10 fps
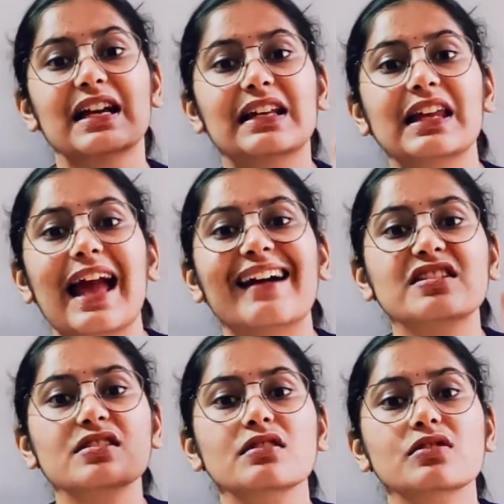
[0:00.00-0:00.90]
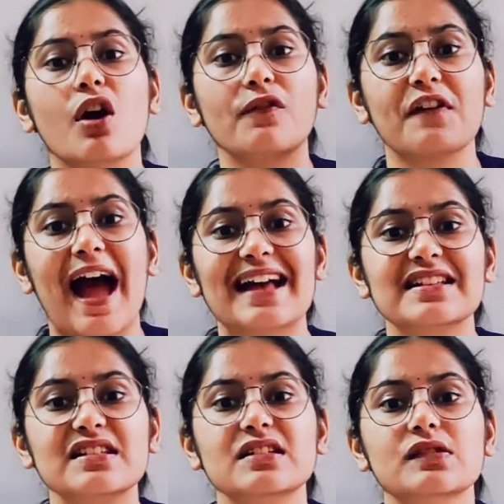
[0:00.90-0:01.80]
reactions of
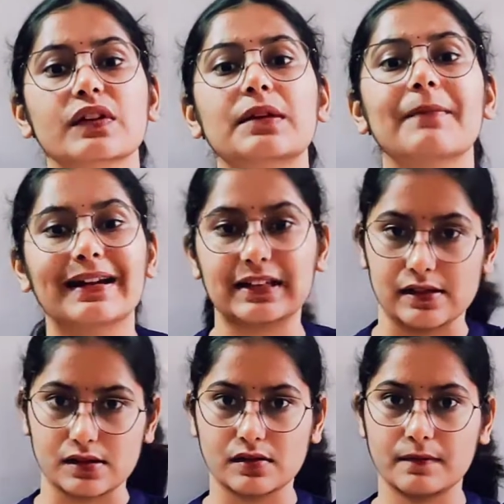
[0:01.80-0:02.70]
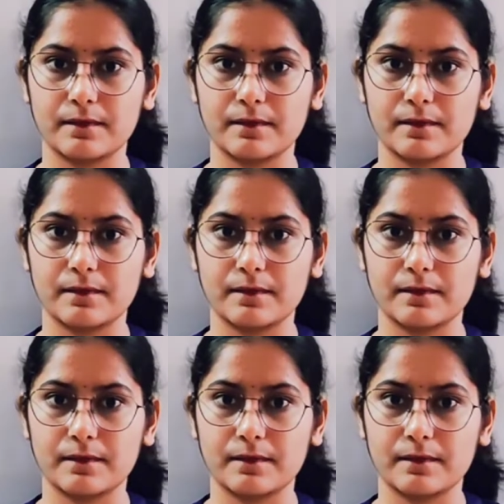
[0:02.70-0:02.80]
acids with metals.